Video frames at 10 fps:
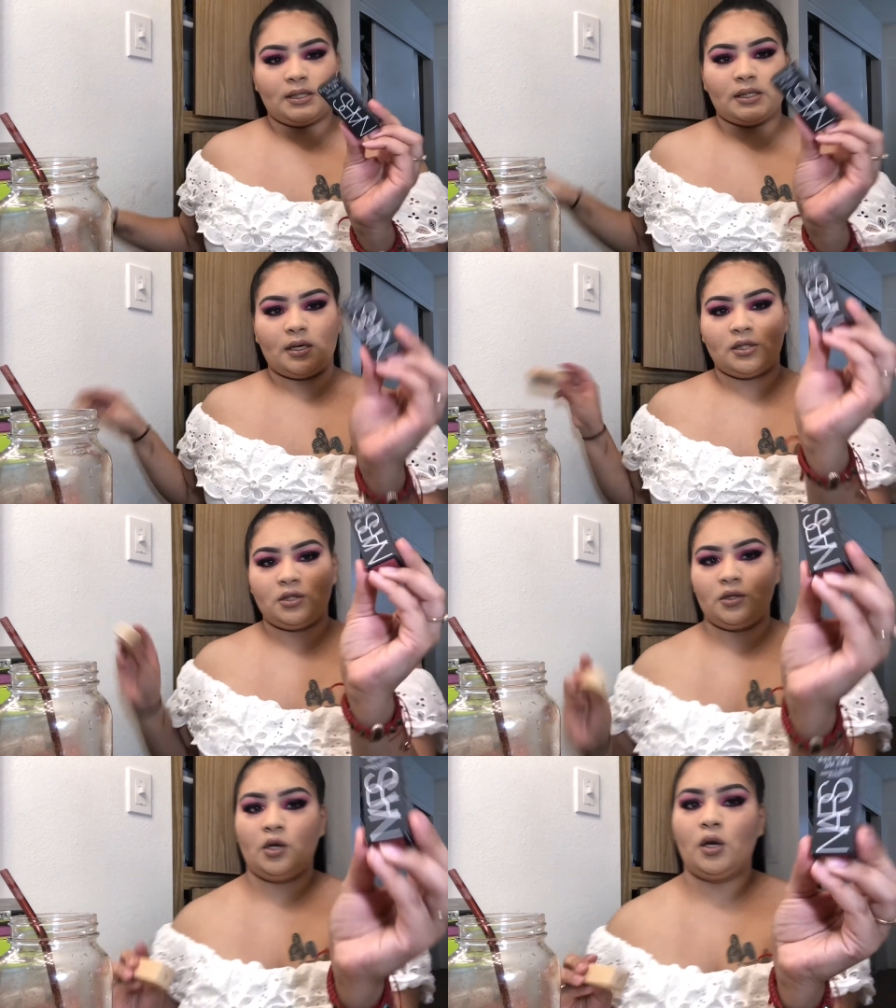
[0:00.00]
I got you
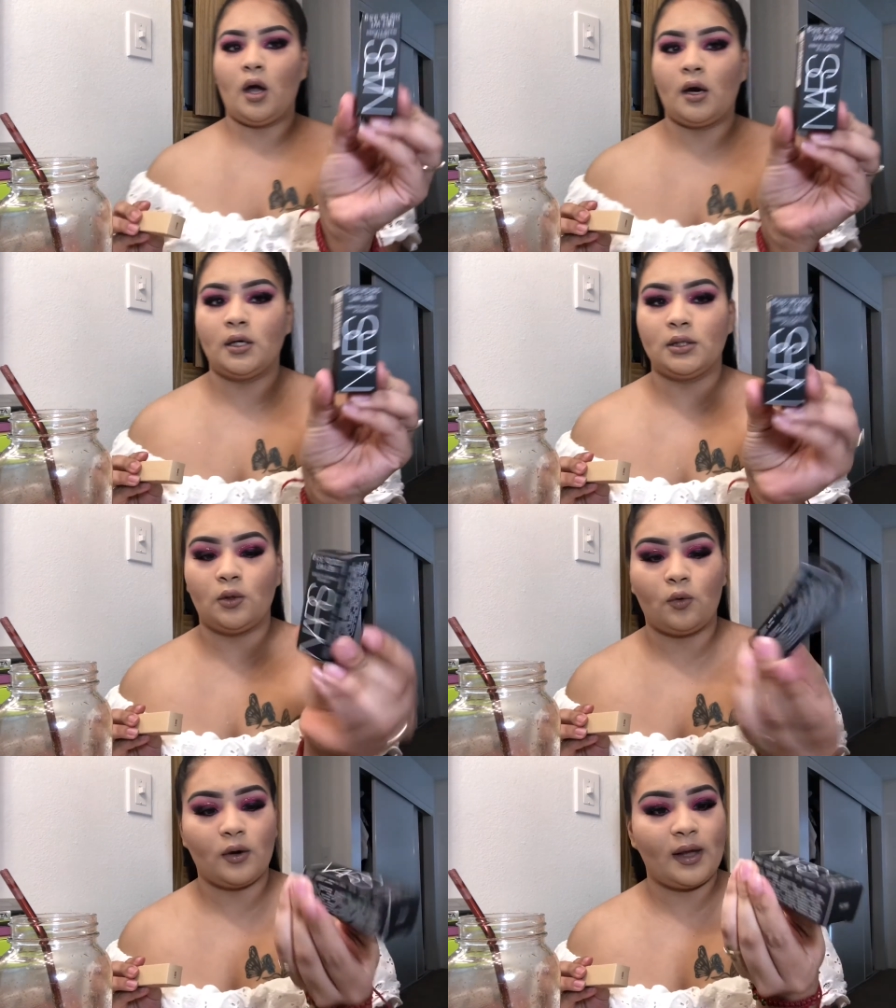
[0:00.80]
the NARS
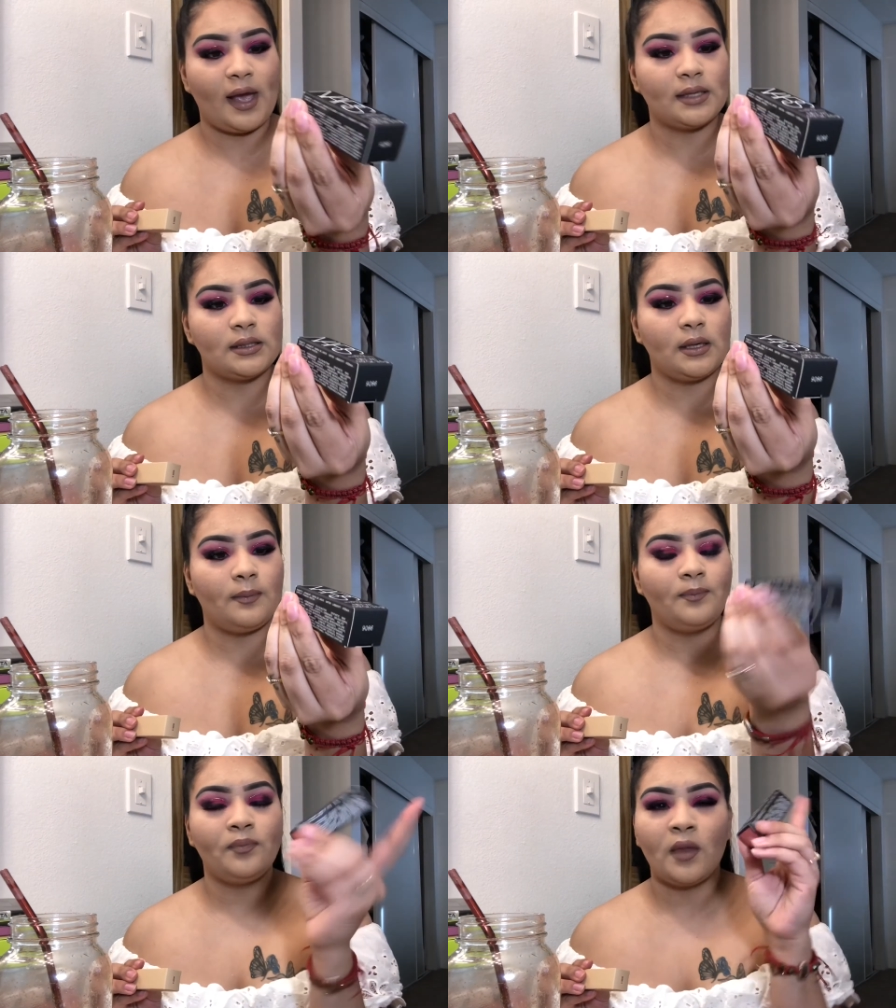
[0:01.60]
Orgasm,
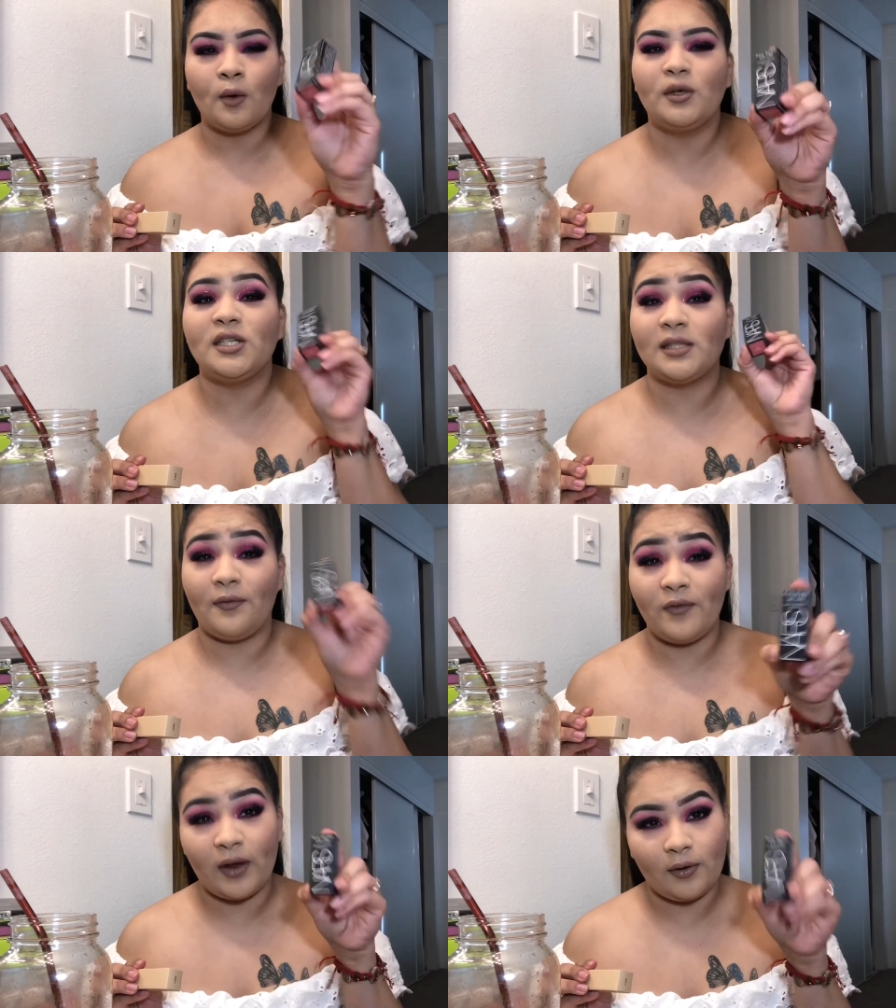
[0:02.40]
which is a
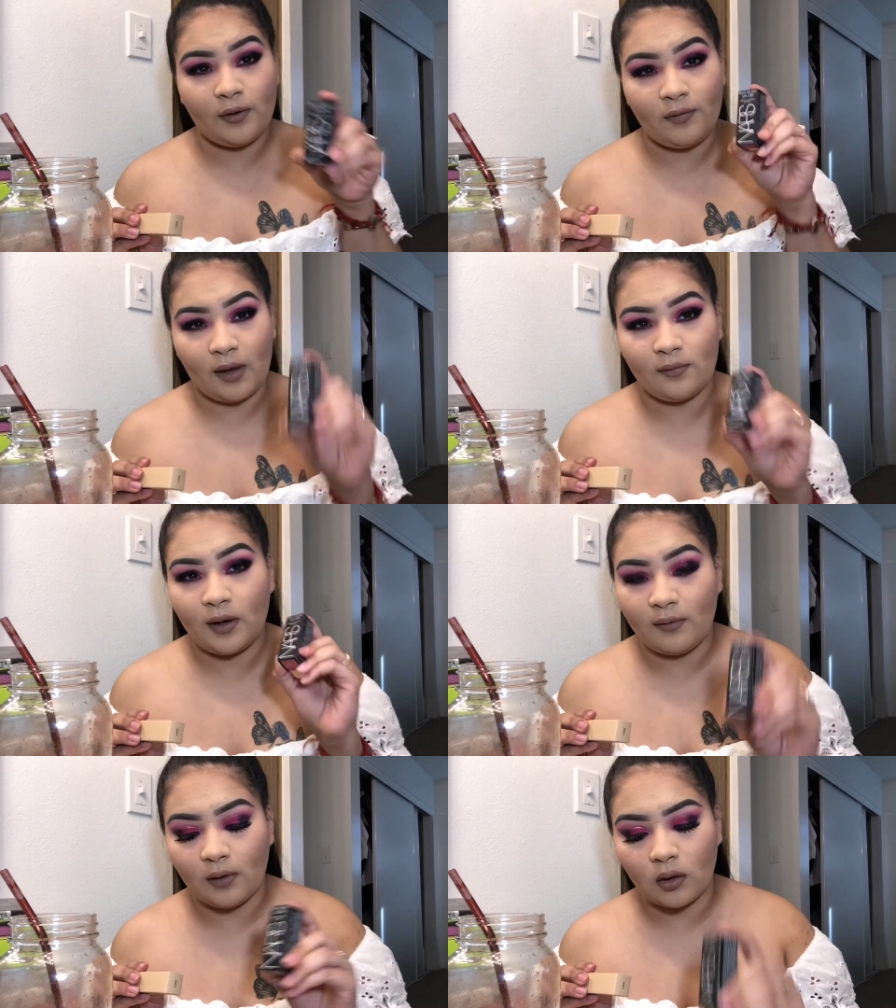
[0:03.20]
very favorite
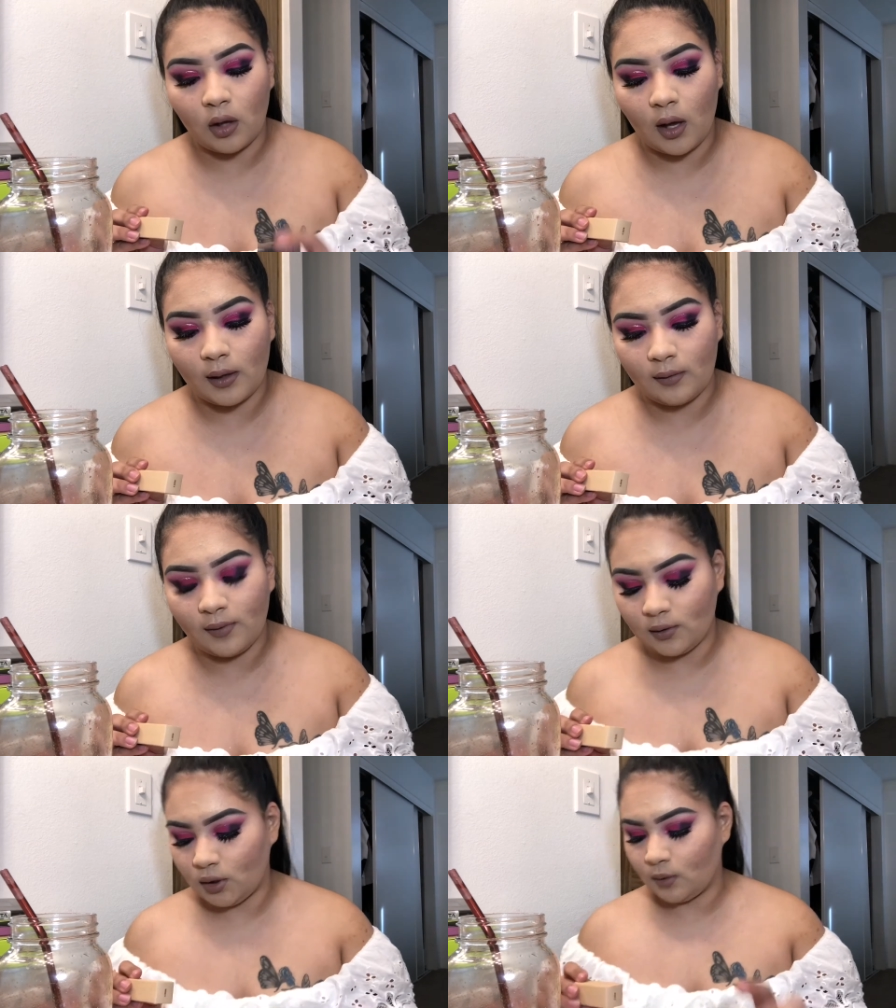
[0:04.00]
of a lot of
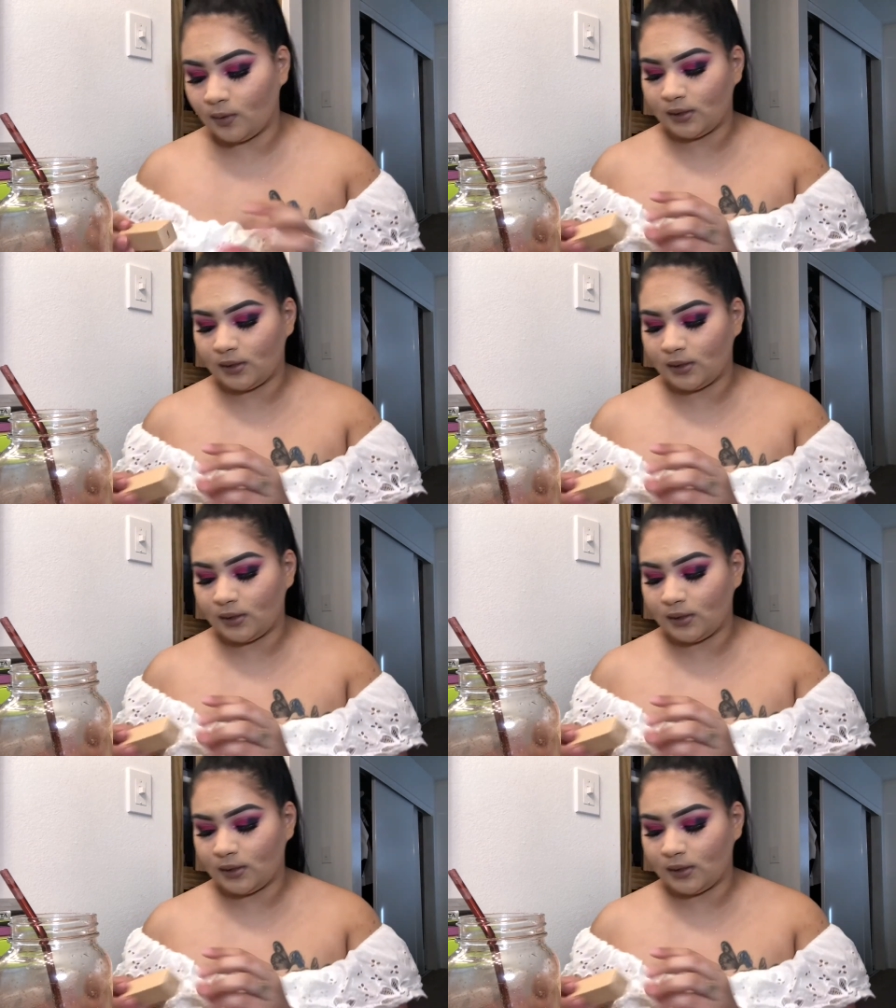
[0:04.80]
YouTubers.